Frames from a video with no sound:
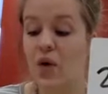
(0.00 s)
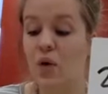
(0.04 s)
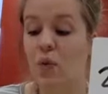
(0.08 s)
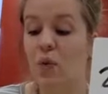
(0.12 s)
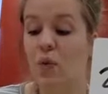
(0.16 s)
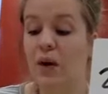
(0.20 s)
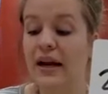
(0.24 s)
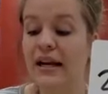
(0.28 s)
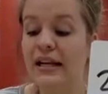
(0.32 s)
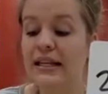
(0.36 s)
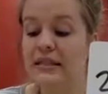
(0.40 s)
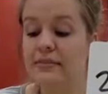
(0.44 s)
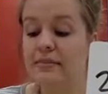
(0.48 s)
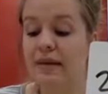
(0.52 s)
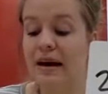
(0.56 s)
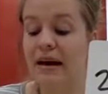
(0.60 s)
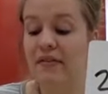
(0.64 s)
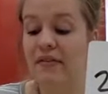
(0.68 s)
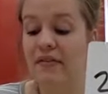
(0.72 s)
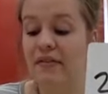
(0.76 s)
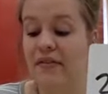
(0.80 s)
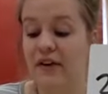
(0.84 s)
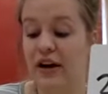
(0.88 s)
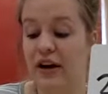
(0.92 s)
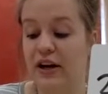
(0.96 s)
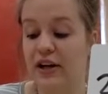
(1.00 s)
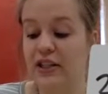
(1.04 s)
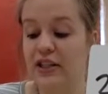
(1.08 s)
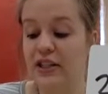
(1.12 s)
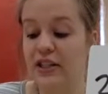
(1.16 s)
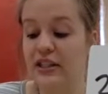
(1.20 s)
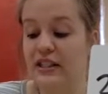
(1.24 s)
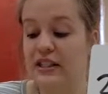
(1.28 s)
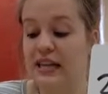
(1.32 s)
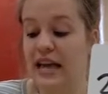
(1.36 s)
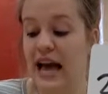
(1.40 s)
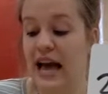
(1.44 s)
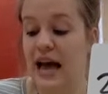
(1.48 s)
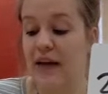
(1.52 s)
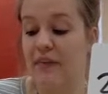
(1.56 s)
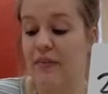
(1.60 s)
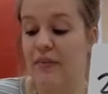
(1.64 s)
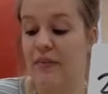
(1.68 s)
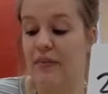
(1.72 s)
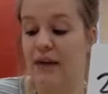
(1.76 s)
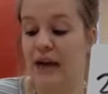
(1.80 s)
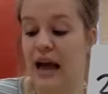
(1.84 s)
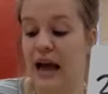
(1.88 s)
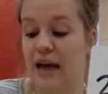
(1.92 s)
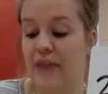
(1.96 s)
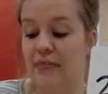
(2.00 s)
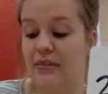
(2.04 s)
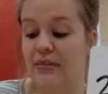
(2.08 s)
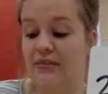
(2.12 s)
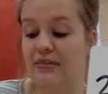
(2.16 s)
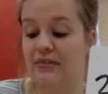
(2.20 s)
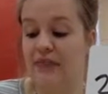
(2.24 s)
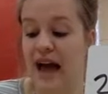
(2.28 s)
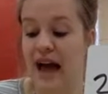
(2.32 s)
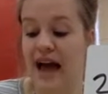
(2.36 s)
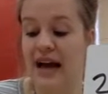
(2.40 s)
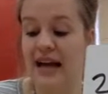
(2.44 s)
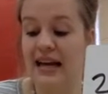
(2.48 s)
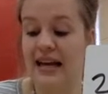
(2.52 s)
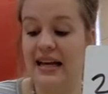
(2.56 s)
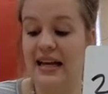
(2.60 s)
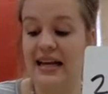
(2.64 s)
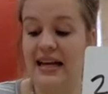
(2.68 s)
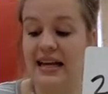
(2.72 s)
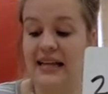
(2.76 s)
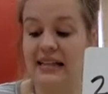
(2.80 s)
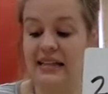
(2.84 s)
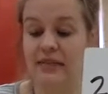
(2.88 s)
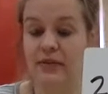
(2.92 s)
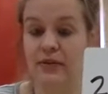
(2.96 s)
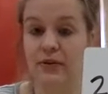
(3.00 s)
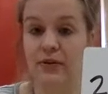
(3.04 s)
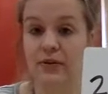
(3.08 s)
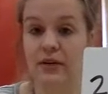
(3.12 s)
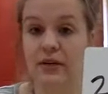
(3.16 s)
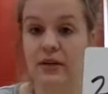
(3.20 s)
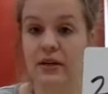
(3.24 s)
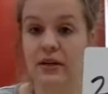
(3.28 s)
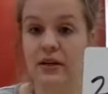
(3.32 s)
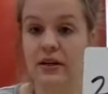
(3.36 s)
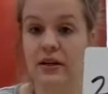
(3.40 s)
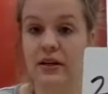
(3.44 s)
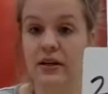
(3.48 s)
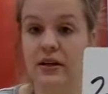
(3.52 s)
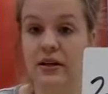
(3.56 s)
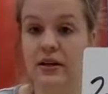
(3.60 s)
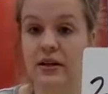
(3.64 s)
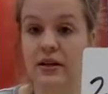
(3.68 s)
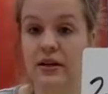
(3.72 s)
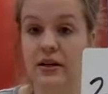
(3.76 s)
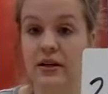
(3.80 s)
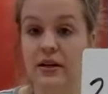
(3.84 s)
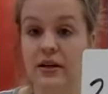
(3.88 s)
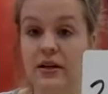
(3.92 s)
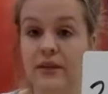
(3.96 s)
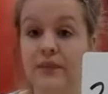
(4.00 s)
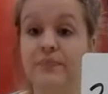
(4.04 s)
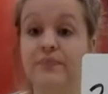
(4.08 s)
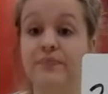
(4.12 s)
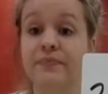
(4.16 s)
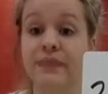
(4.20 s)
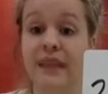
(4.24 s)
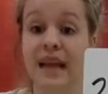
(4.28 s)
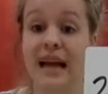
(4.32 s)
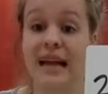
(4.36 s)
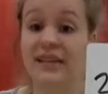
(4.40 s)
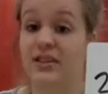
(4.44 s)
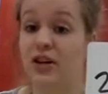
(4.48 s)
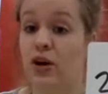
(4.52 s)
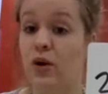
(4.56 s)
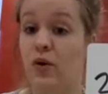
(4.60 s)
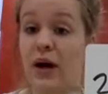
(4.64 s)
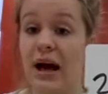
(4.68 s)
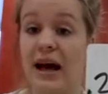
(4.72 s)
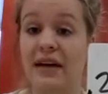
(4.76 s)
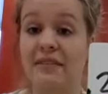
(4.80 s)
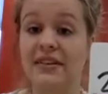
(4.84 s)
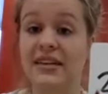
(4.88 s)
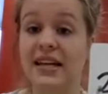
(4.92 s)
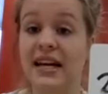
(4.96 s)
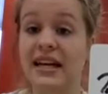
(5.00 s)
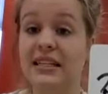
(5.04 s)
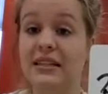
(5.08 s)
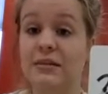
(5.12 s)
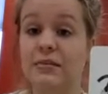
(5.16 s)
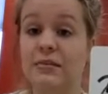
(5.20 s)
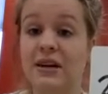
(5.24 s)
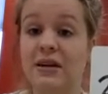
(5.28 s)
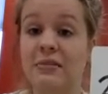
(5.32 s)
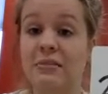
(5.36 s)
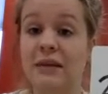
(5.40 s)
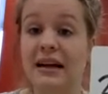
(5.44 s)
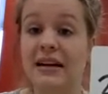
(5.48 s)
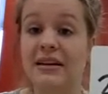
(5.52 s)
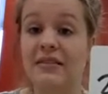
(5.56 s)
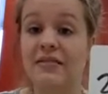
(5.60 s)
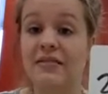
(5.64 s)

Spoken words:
What is my first step when I'm dividing a decimal? I don't have a decimal in my